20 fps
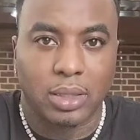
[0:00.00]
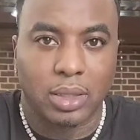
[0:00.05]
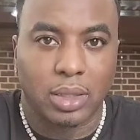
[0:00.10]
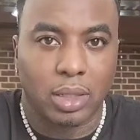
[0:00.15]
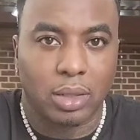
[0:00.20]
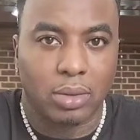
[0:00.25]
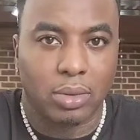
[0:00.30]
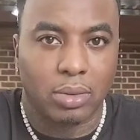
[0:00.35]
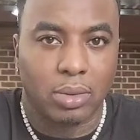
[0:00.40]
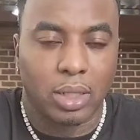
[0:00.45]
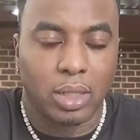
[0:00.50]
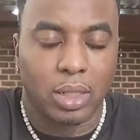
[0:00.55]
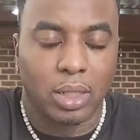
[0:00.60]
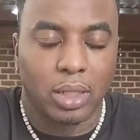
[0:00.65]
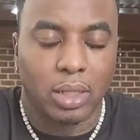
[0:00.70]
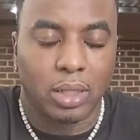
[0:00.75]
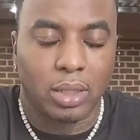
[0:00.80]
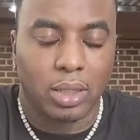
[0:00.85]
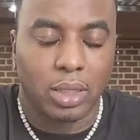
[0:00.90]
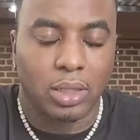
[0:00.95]
you know,
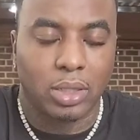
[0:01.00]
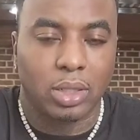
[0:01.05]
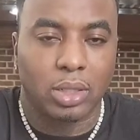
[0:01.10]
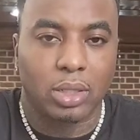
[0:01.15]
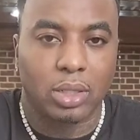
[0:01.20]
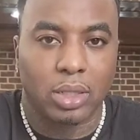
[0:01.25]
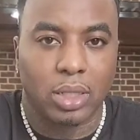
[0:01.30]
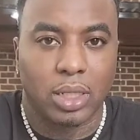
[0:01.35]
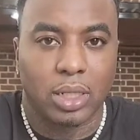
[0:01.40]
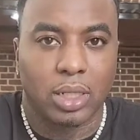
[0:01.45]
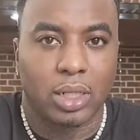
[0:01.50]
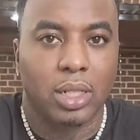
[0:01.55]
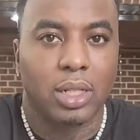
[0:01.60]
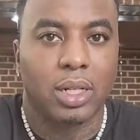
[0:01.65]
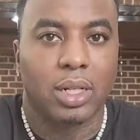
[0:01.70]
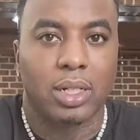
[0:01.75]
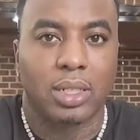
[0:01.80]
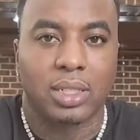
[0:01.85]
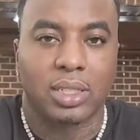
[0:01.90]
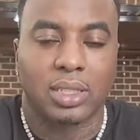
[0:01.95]
uh, get your, get a
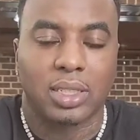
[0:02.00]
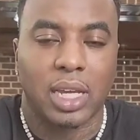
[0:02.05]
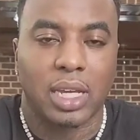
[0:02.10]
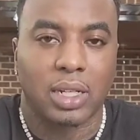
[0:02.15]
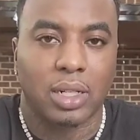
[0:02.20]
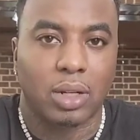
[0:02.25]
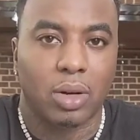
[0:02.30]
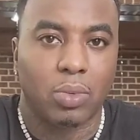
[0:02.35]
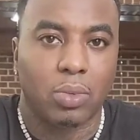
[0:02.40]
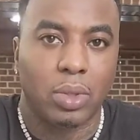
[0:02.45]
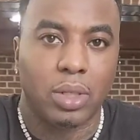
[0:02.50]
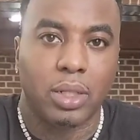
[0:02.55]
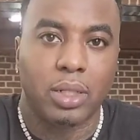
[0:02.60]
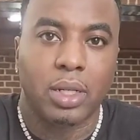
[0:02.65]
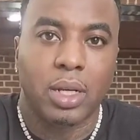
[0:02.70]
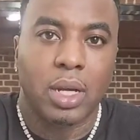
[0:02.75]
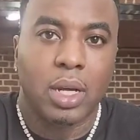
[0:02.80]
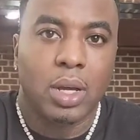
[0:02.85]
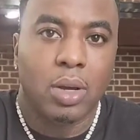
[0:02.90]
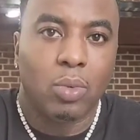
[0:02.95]
clear understanding on
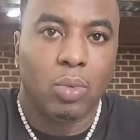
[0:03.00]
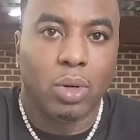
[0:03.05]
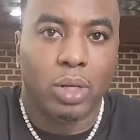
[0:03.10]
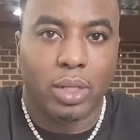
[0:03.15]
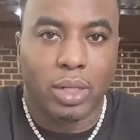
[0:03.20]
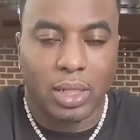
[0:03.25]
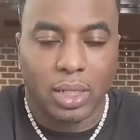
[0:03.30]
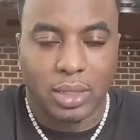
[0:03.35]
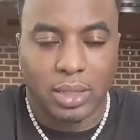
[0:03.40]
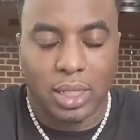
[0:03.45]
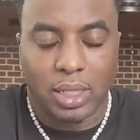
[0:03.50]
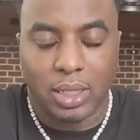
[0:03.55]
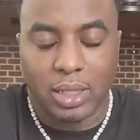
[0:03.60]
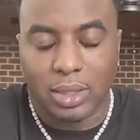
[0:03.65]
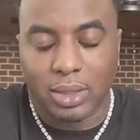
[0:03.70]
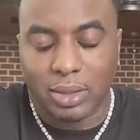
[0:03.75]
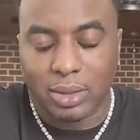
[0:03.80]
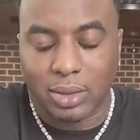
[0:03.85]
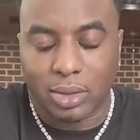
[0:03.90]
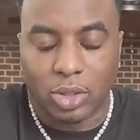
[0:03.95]
what, what it is
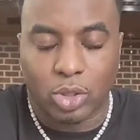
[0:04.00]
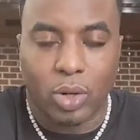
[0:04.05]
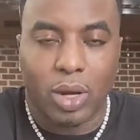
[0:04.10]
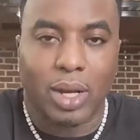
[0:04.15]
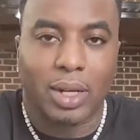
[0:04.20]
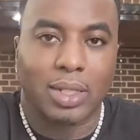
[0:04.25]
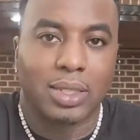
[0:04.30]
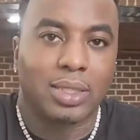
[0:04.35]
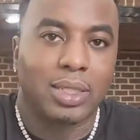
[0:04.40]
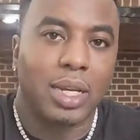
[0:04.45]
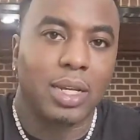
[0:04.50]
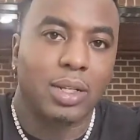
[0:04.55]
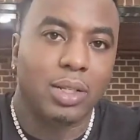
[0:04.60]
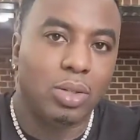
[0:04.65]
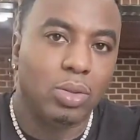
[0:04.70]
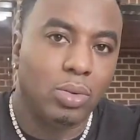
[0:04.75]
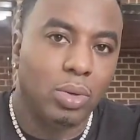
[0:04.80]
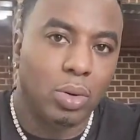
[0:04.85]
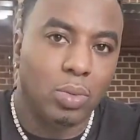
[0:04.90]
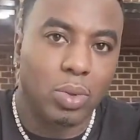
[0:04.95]
they trying to say to
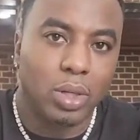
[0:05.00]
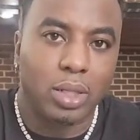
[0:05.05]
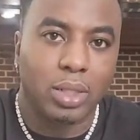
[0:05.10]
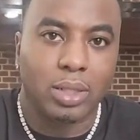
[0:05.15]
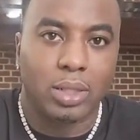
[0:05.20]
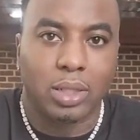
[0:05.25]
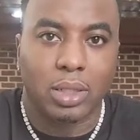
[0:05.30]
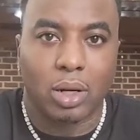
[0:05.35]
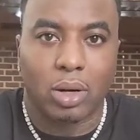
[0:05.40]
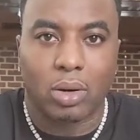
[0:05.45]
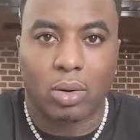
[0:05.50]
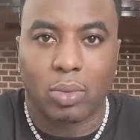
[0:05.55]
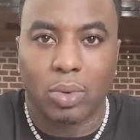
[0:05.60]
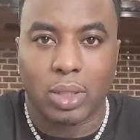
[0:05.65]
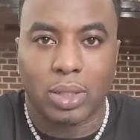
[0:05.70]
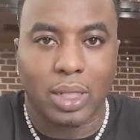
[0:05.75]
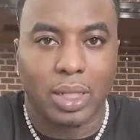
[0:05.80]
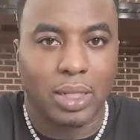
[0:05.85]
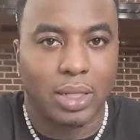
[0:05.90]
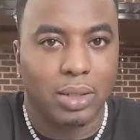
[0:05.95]
you or what you know
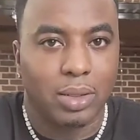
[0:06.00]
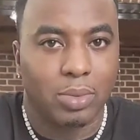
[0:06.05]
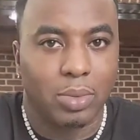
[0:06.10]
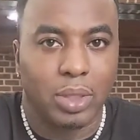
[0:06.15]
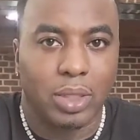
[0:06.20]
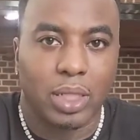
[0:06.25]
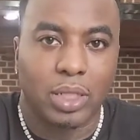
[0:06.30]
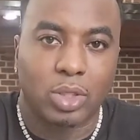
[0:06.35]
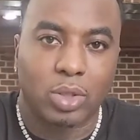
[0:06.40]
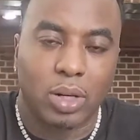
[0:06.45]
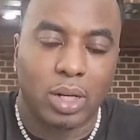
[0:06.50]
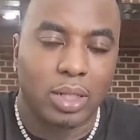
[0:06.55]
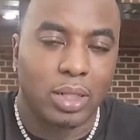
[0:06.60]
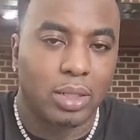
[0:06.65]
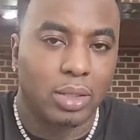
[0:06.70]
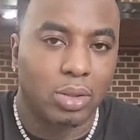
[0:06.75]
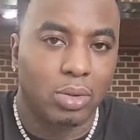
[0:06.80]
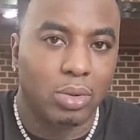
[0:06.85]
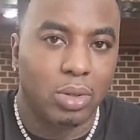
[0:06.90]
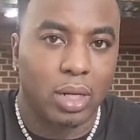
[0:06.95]
what they what they trying
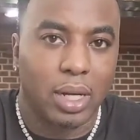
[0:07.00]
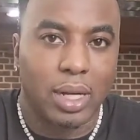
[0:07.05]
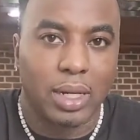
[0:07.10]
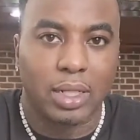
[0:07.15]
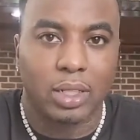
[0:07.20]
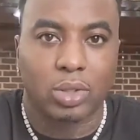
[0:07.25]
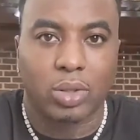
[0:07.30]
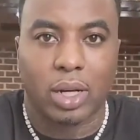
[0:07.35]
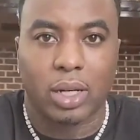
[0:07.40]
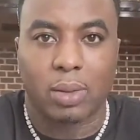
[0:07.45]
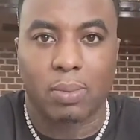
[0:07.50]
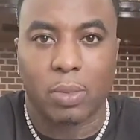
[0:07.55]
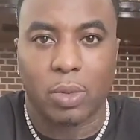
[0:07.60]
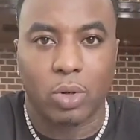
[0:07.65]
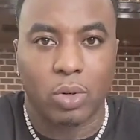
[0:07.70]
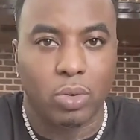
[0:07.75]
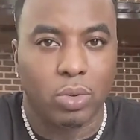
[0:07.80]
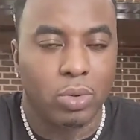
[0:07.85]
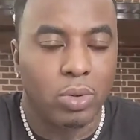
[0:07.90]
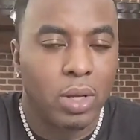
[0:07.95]
to do or how they trying to
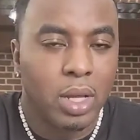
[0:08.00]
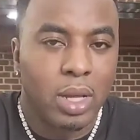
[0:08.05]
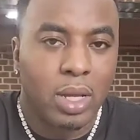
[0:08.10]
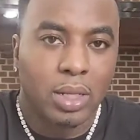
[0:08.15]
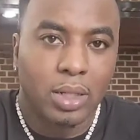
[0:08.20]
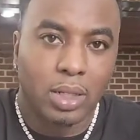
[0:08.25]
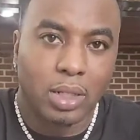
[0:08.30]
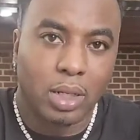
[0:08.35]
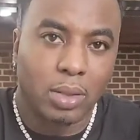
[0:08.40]
move mm-hmm.